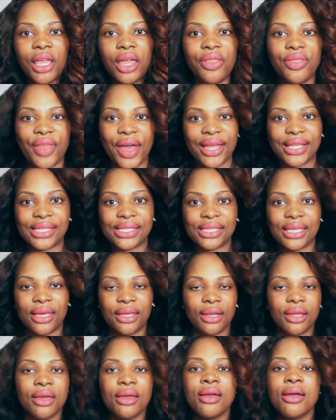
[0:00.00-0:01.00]
and that's
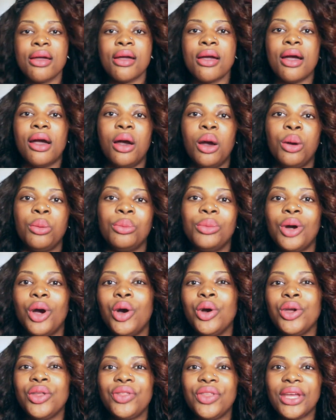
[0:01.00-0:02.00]
it um,
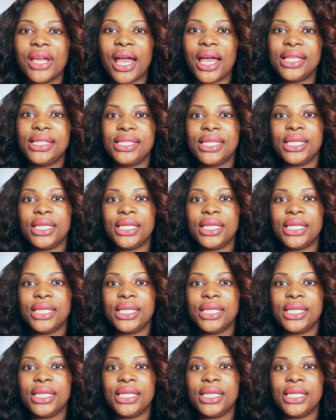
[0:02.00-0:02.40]
only thing I